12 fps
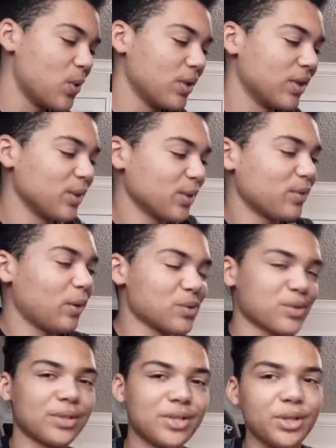the Nerf
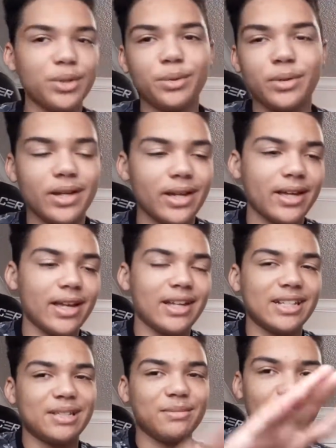Ultra 2, as
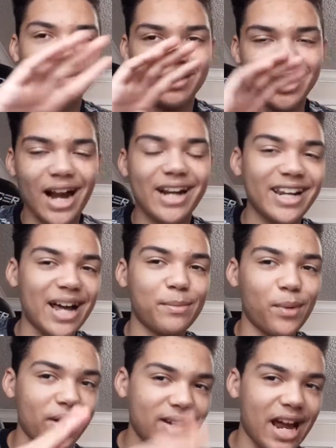
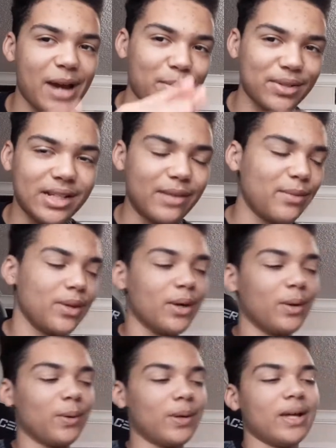99.9% of you
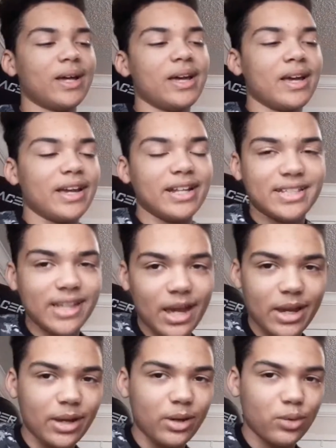know, it's
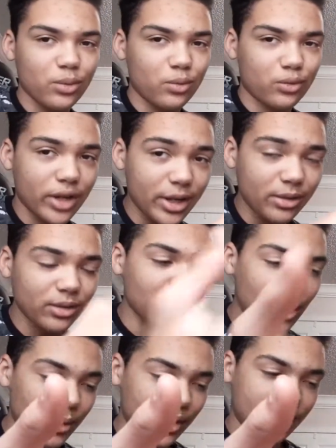a rear
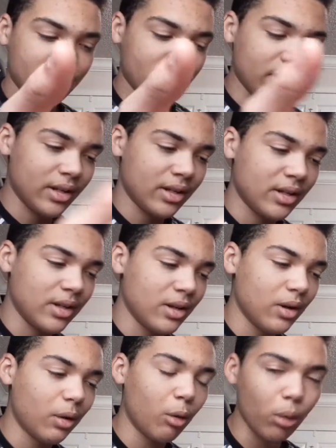loading
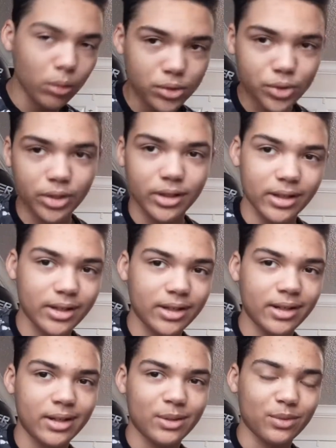Ultra
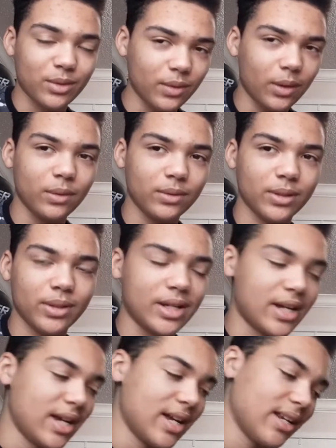revolver.
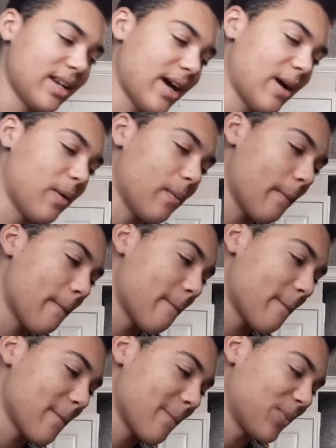Now,
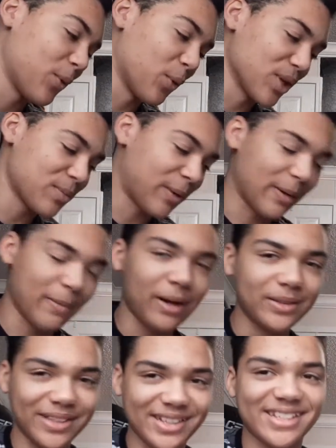the worst part
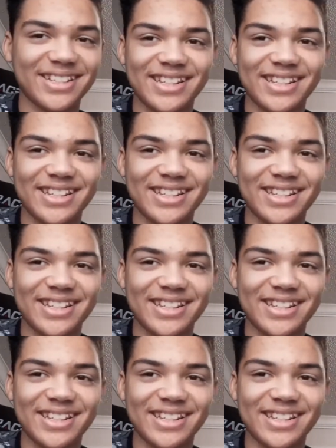about this